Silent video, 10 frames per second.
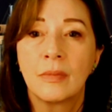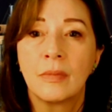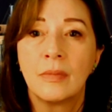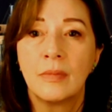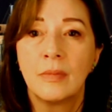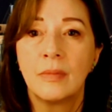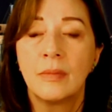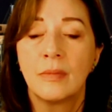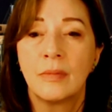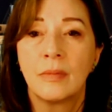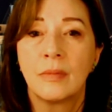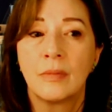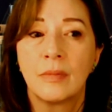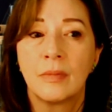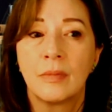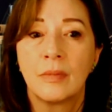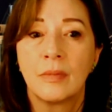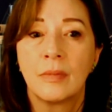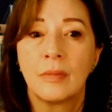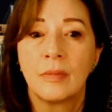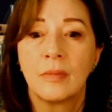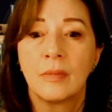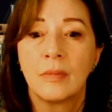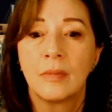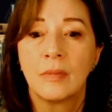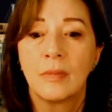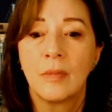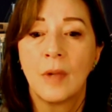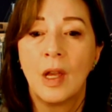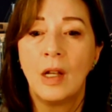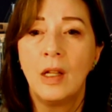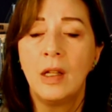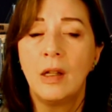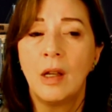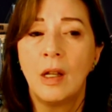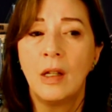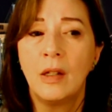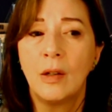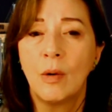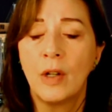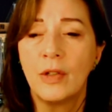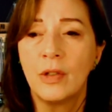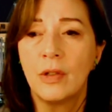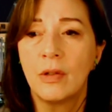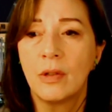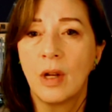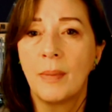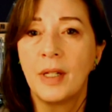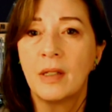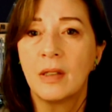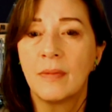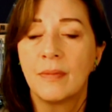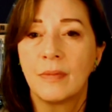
better mm-hmm. better name than Ajit Pai. Um, any any questions or topics?